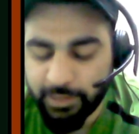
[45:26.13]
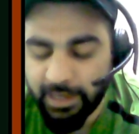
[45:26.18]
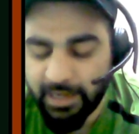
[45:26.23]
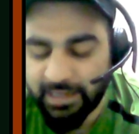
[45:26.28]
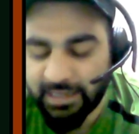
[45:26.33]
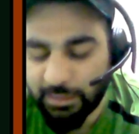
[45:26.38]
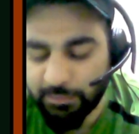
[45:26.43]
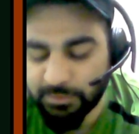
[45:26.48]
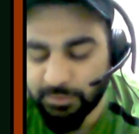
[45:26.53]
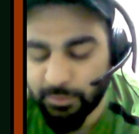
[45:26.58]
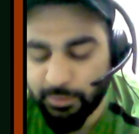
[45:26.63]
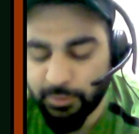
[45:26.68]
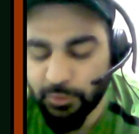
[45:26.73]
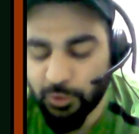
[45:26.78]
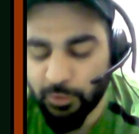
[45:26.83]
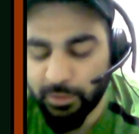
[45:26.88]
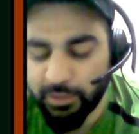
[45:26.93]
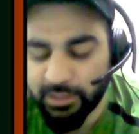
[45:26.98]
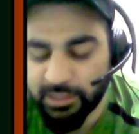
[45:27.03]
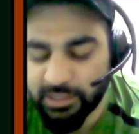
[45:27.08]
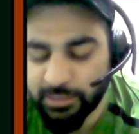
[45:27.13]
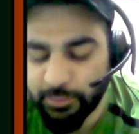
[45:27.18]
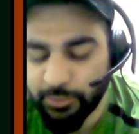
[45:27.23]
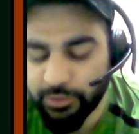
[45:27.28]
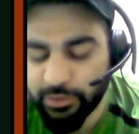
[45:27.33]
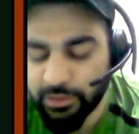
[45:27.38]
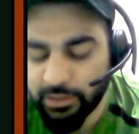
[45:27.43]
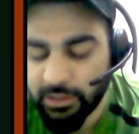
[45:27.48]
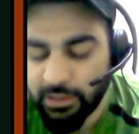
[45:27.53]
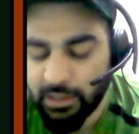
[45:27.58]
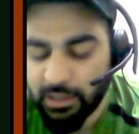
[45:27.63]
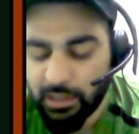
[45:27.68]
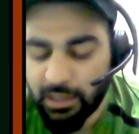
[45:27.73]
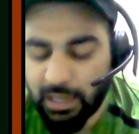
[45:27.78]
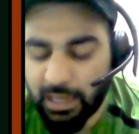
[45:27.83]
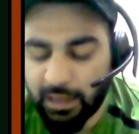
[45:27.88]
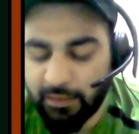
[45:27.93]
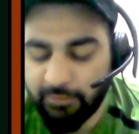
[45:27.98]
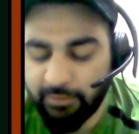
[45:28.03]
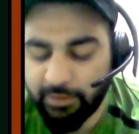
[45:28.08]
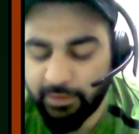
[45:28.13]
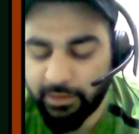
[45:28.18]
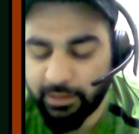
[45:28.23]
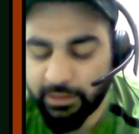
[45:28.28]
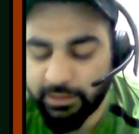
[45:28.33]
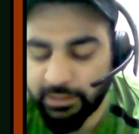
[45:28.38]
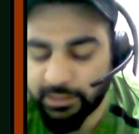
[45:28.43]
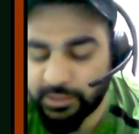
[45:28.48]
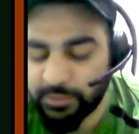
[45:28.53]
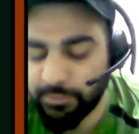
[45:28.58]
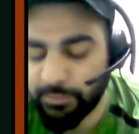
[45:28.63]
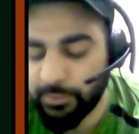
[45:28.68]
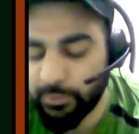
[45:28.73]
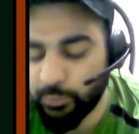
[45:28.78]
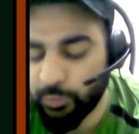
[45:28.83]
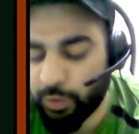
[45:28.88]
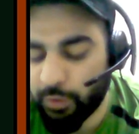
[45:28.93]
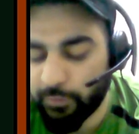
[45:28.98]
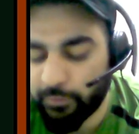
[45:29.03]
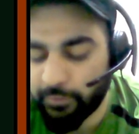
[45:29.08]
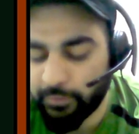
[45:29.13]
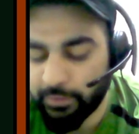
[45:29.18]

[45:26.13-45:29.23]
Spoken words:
it comes from a normal distribution having this mu of